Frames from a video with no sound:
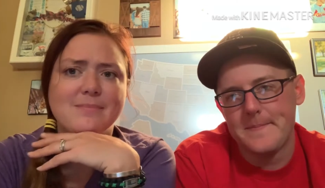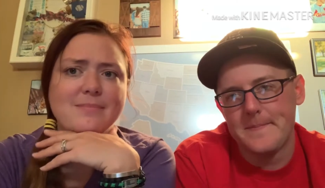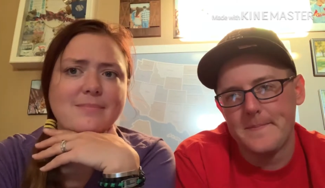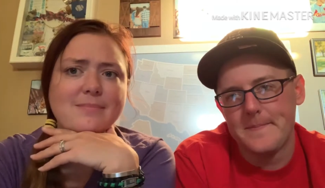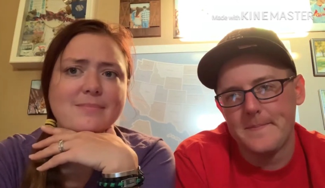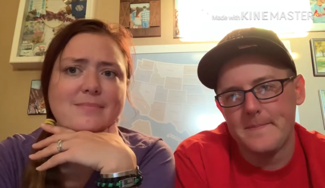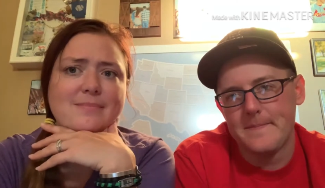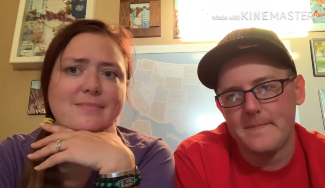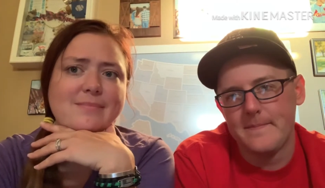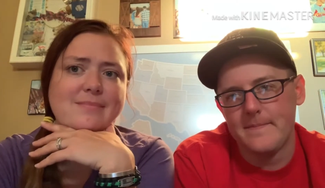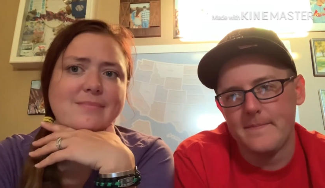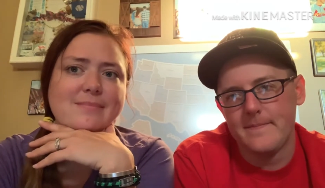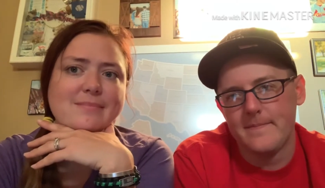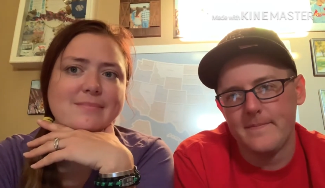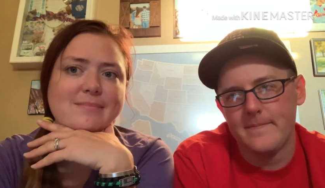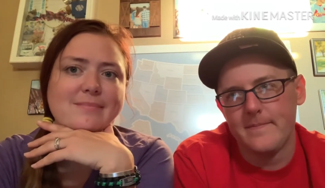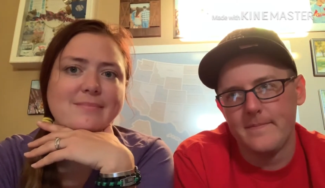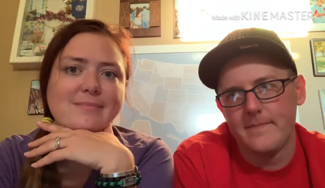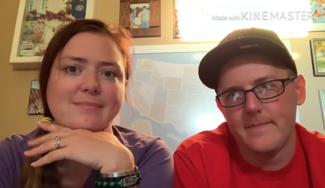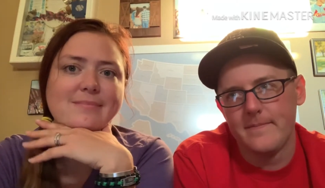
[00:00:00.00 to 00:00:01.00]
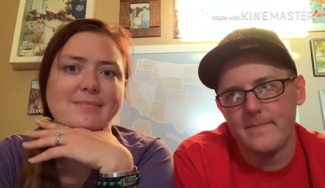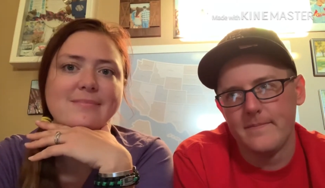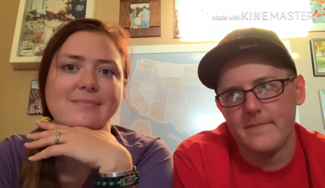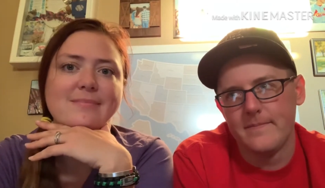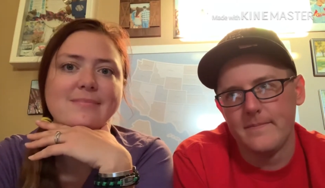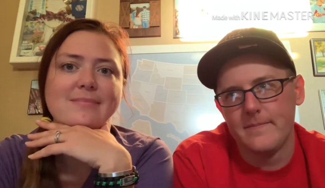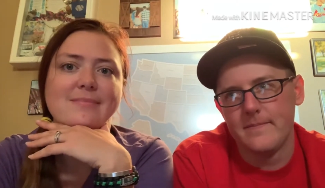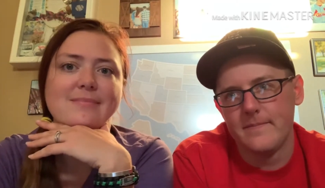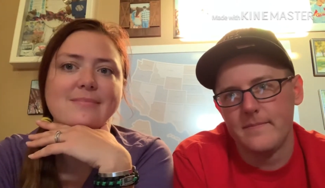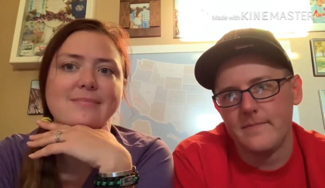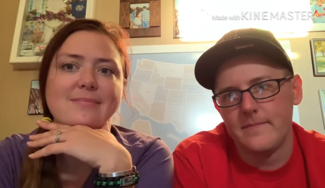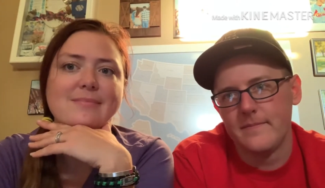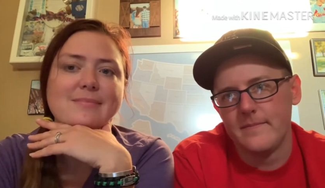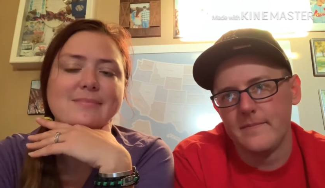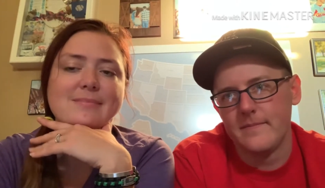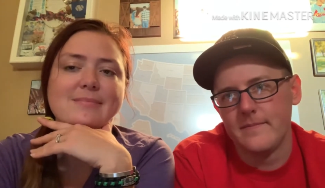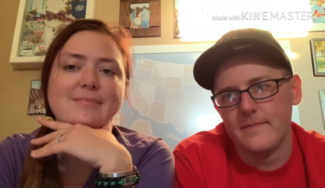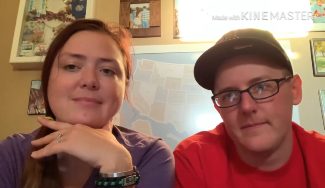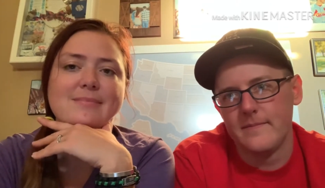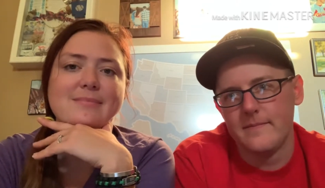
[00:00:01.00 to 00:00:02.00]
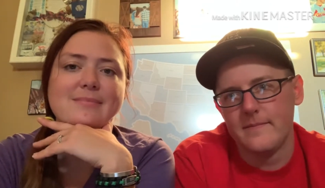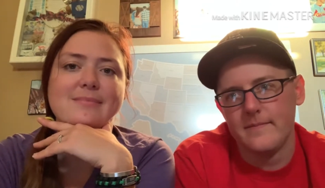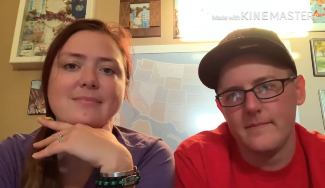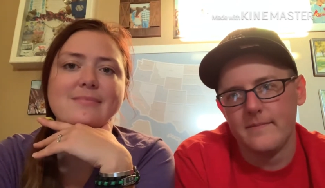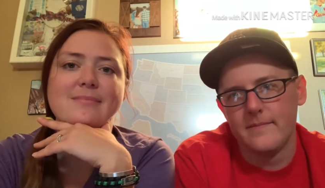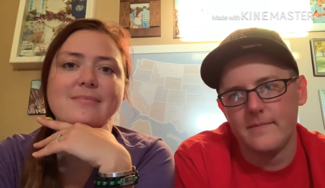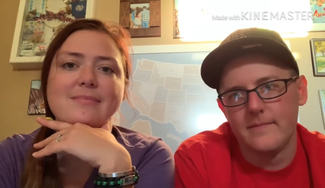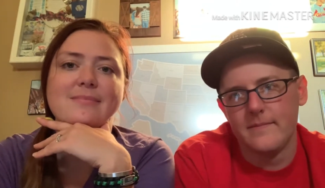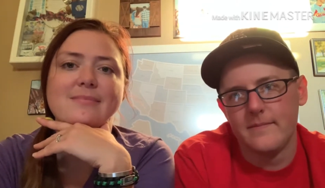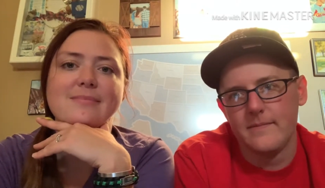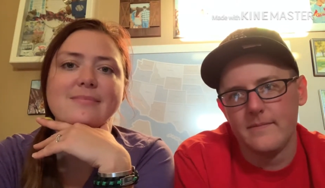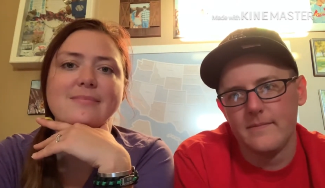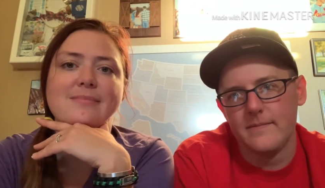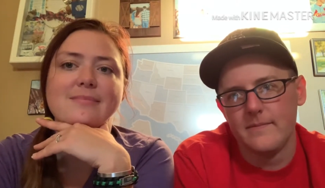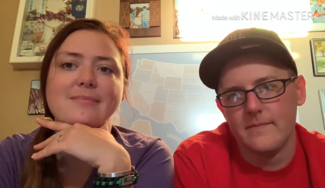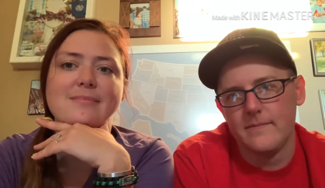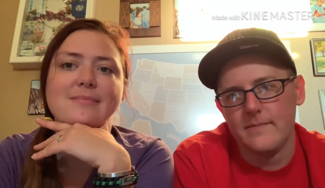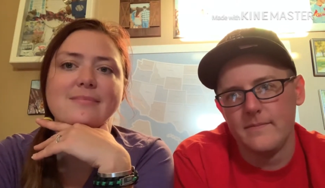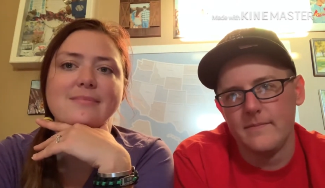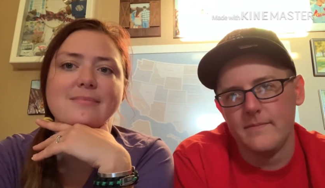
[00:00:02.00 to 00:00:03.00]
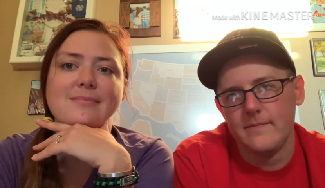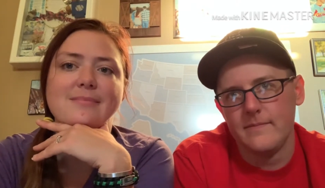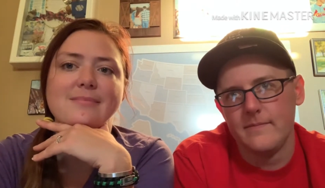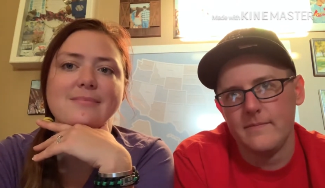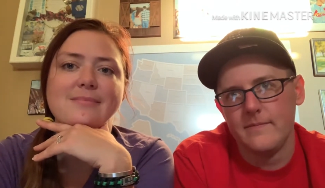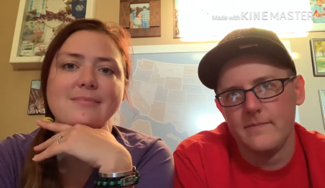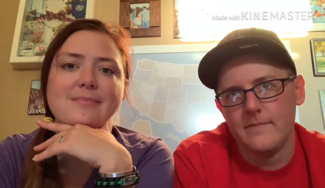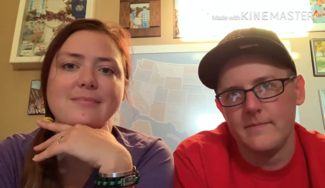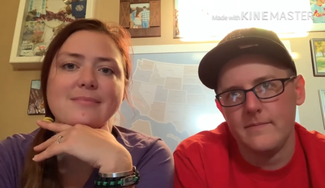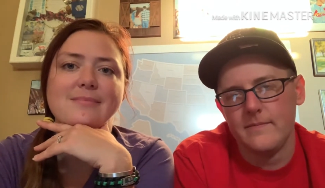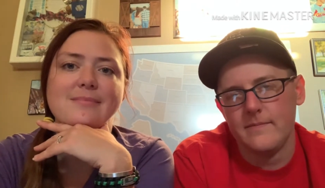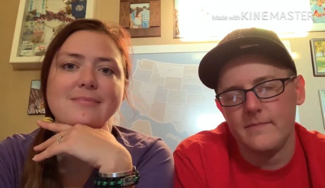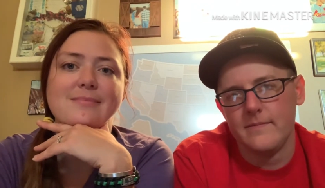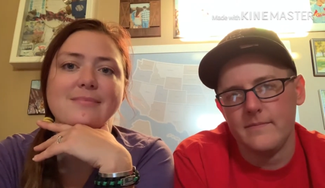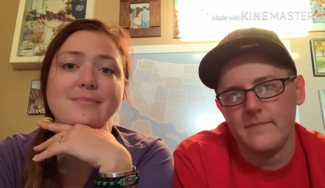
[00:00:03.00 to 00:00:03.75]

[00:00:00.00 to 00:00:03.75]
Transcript: [no speech]